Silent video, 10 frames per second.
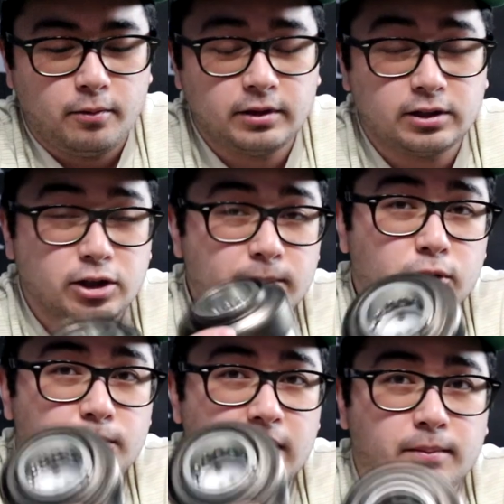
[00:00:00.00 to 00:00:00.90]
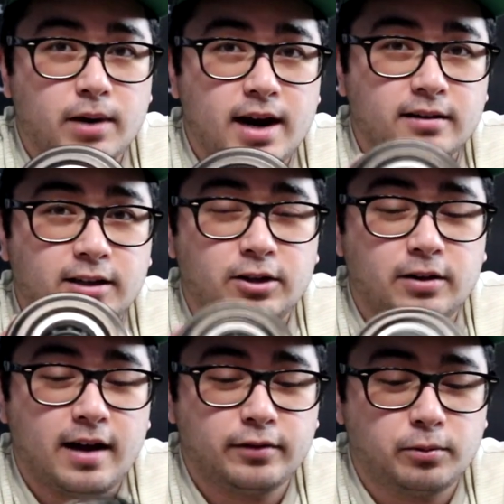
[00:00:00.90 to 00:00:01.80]
With the terminals being brass, you
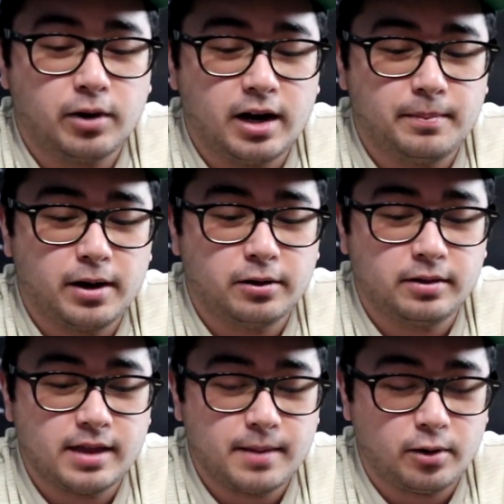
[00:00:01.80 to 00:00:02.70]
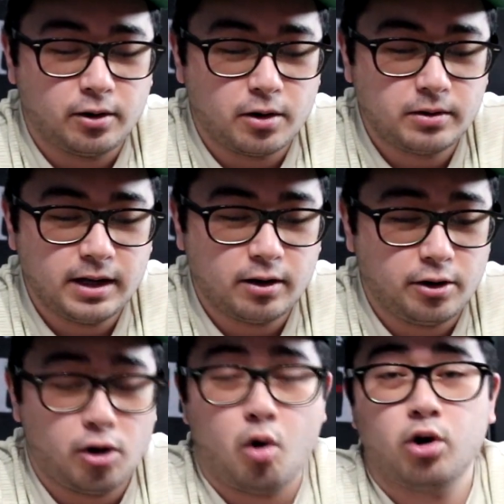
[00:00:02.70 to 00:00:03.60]
don't have to worry about them corroding or
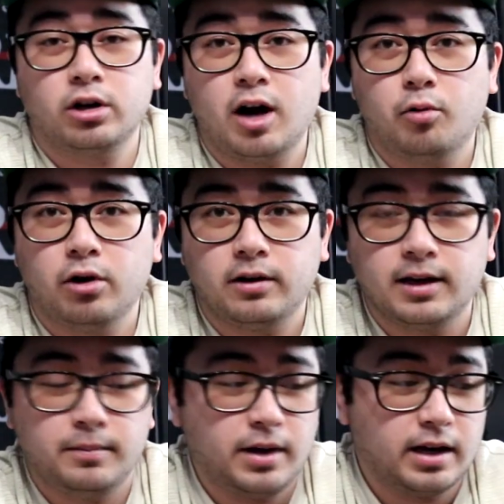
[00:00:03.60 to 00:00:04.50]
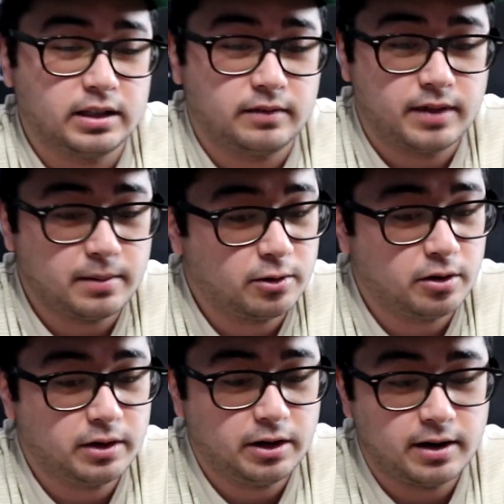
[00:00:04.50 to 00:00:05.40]
your horn not working because of them
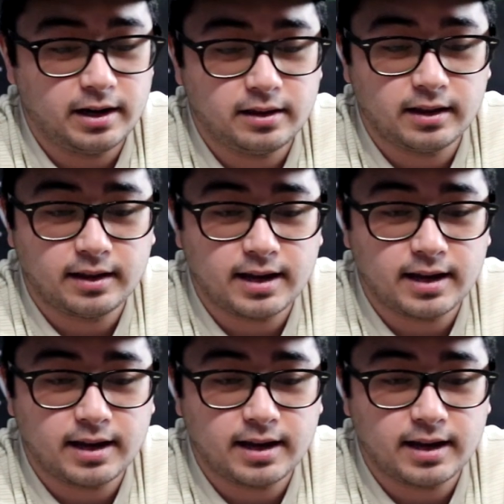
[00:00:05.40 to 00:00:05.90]
corroding or anything like